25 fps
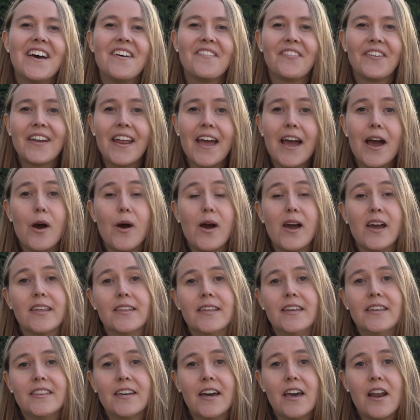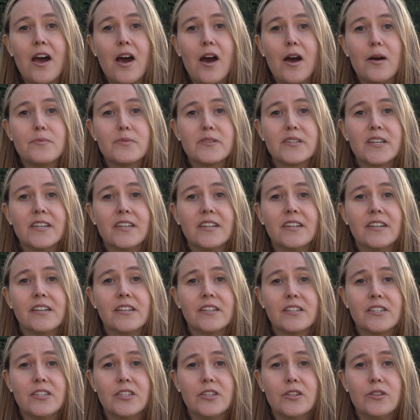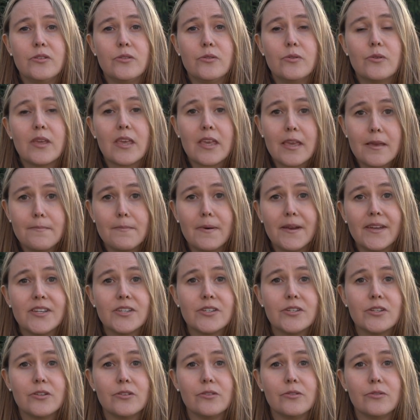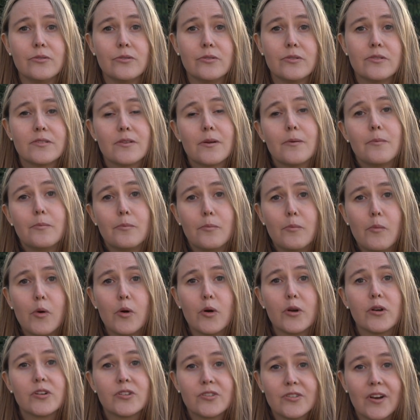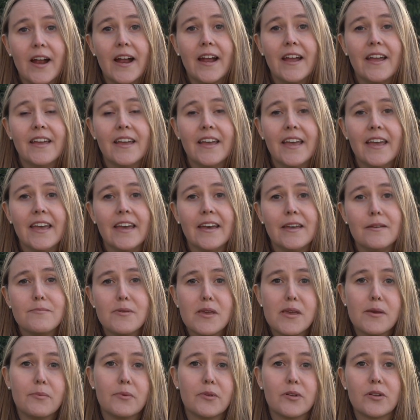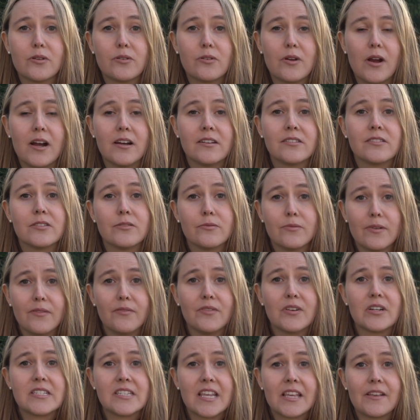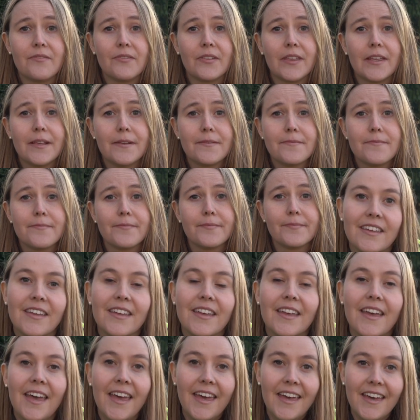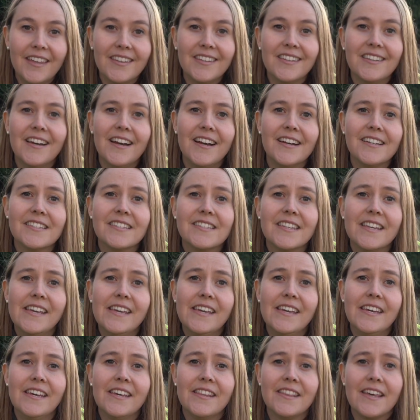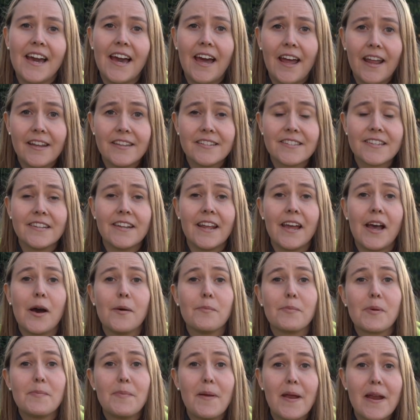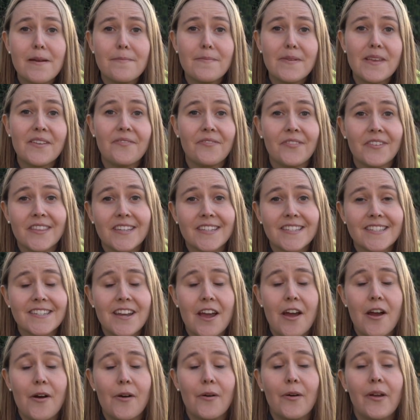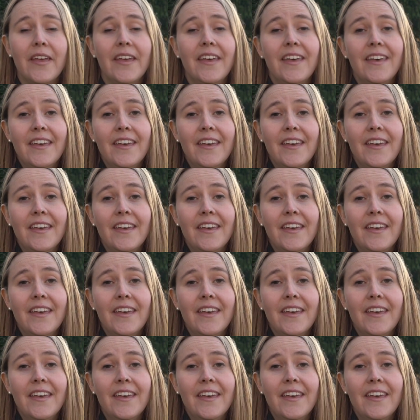for now I like that option to keep my shoes more dry and be able to cross the river safely. And the last thing that is going to help prepare me for the snow